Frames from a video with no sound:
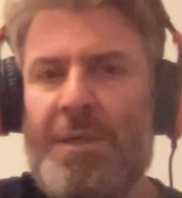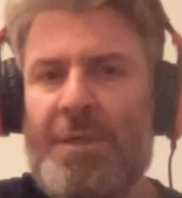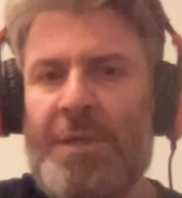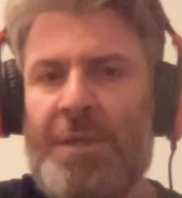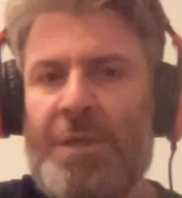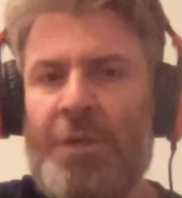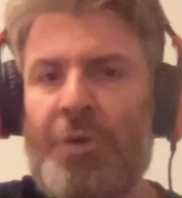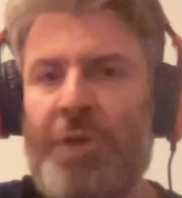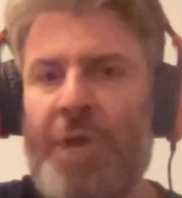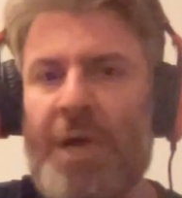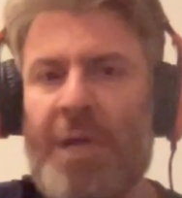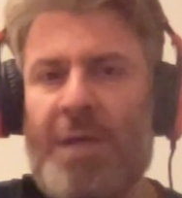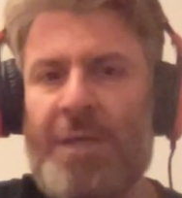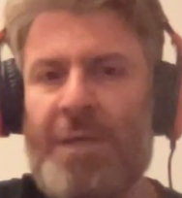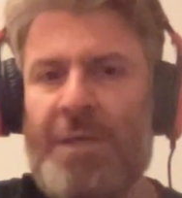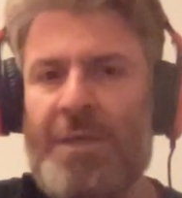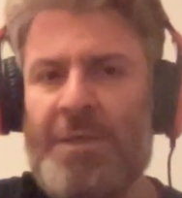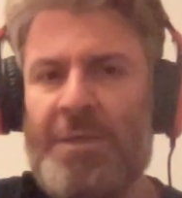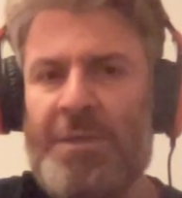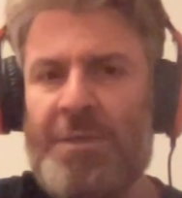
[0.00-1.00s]
But you're not
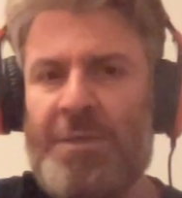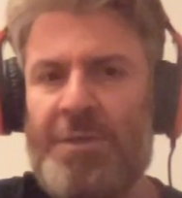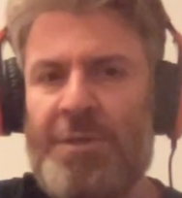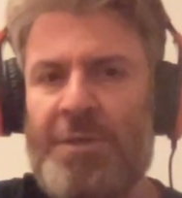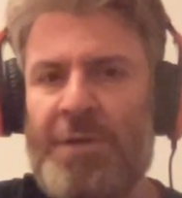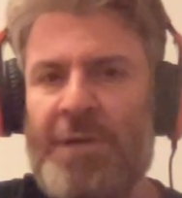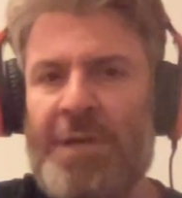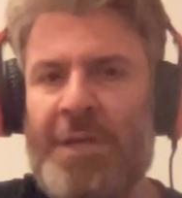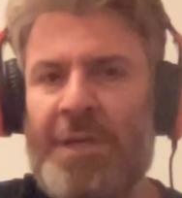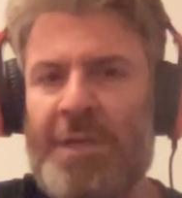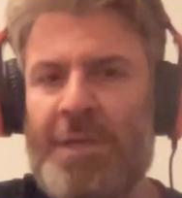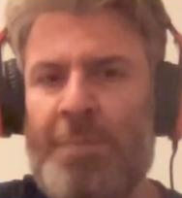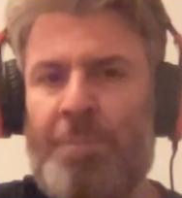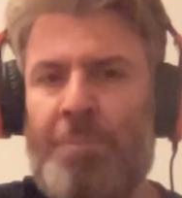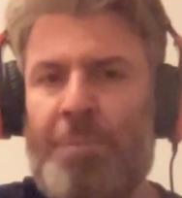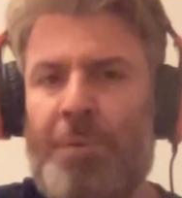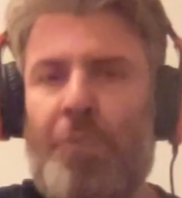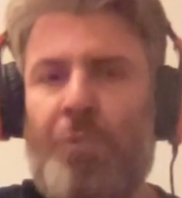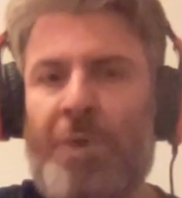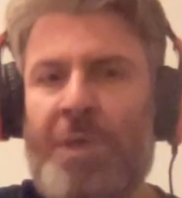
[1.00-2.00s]
gonna you're not gonna kind
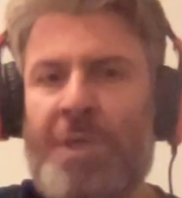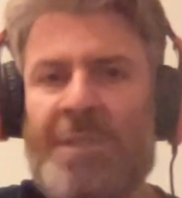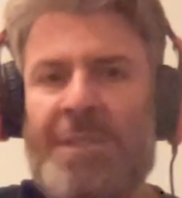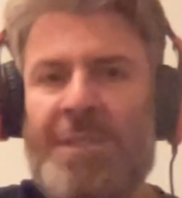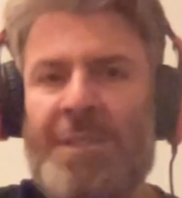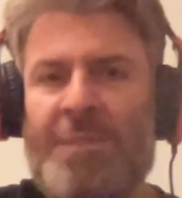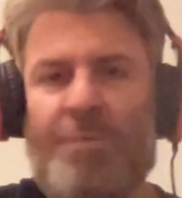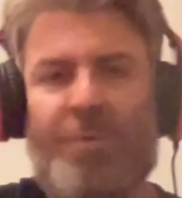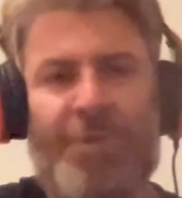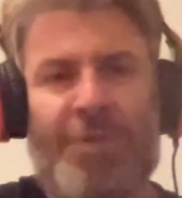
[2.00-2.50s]
of boat race them.